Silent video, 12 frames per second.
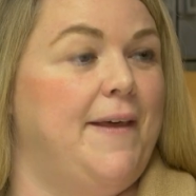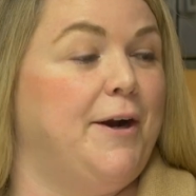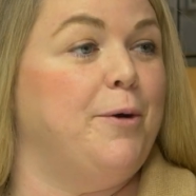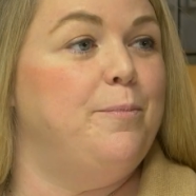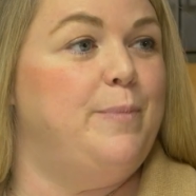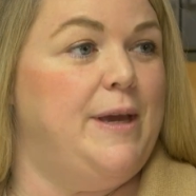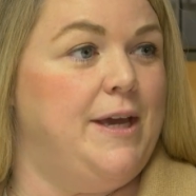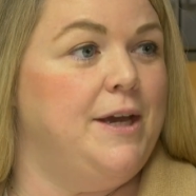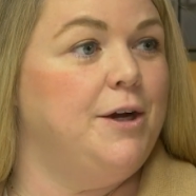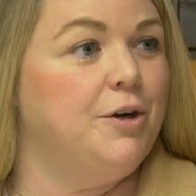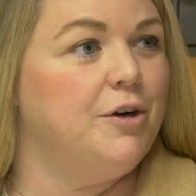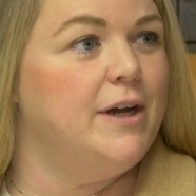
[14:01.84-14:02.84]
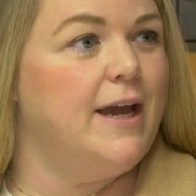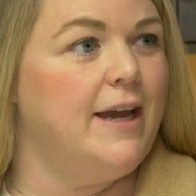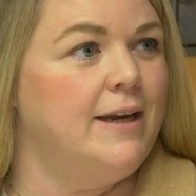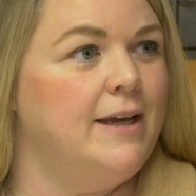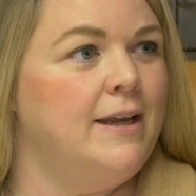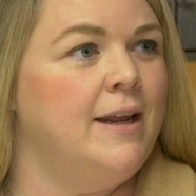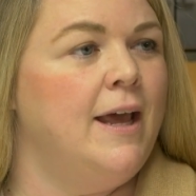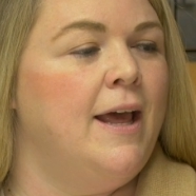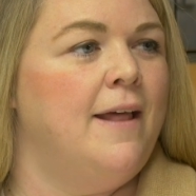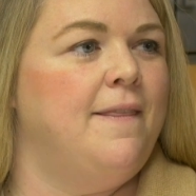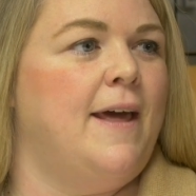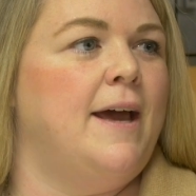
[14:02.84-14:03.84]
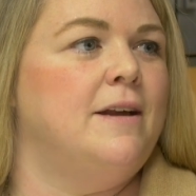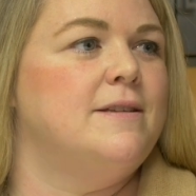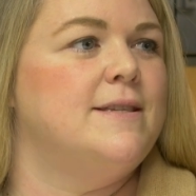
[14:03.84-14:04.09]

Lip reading: that are being created that